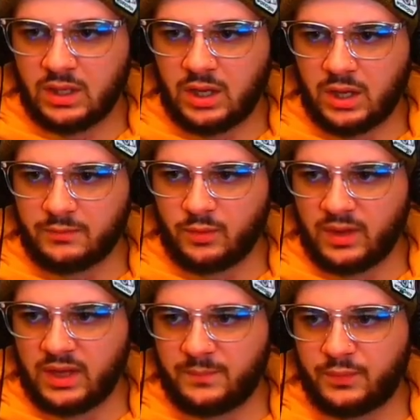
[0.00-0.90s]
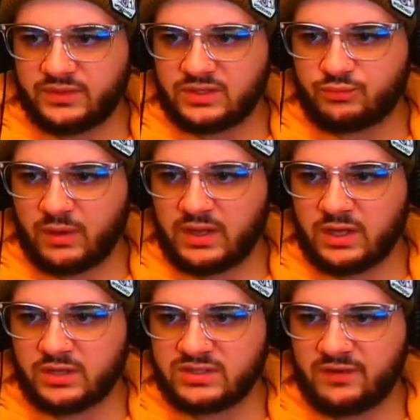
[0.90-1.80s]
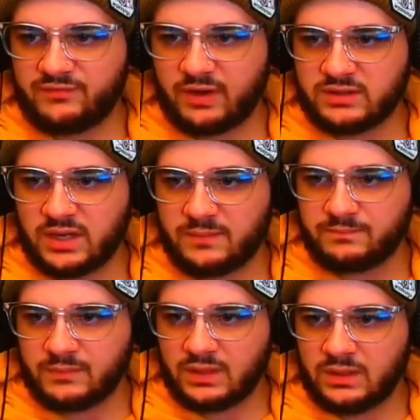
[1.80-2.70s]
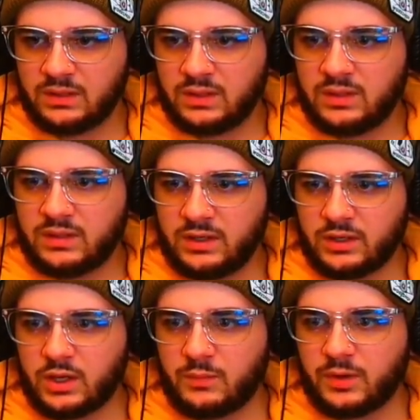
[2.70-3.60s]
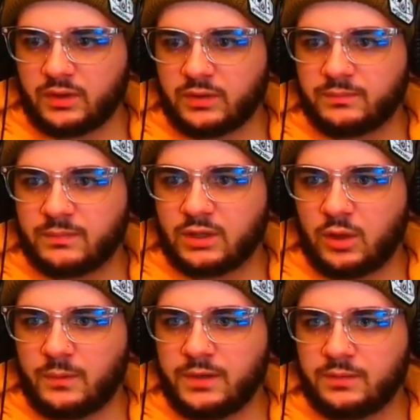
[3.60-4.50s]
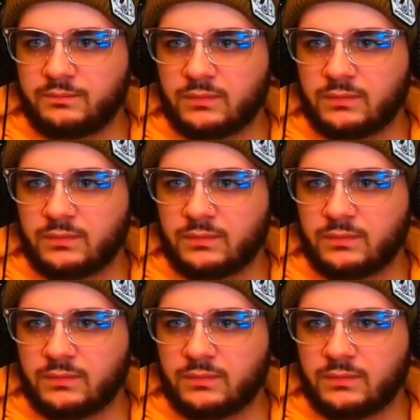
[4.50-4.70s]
Um, go ahead and put this right here because I fucked up. There you go, brother. Go up here.